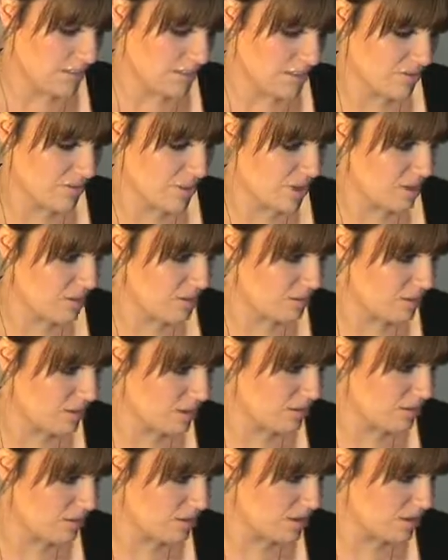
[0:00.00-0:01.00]
just forgotten
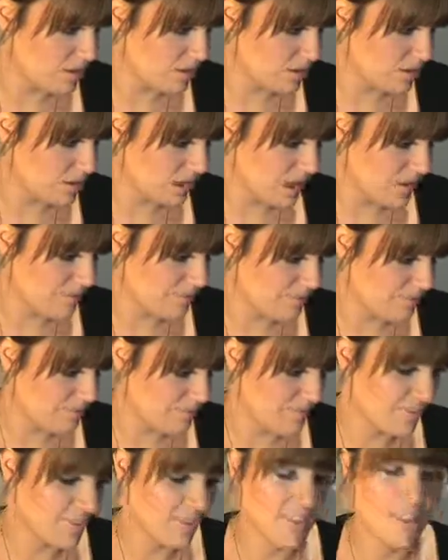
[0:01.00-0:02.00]
what it was called now,
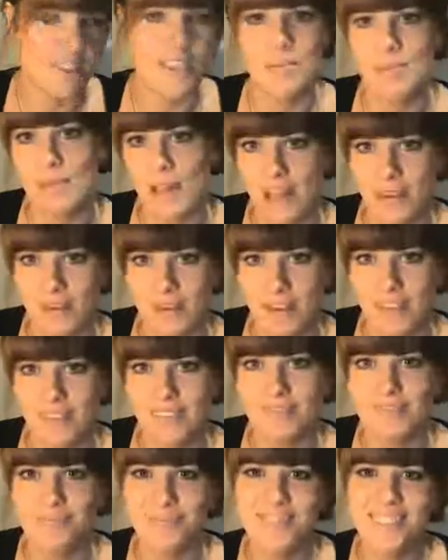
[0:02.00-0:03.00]
the black
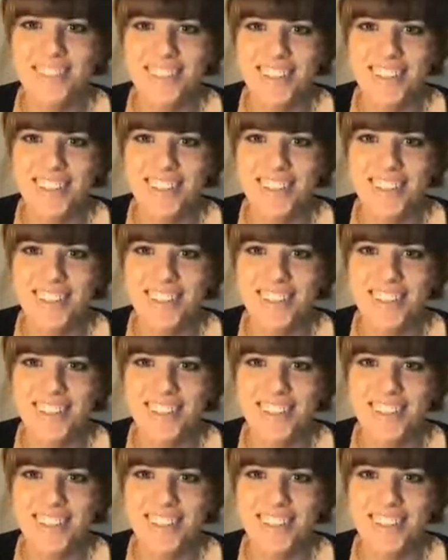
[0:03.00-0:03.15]
one.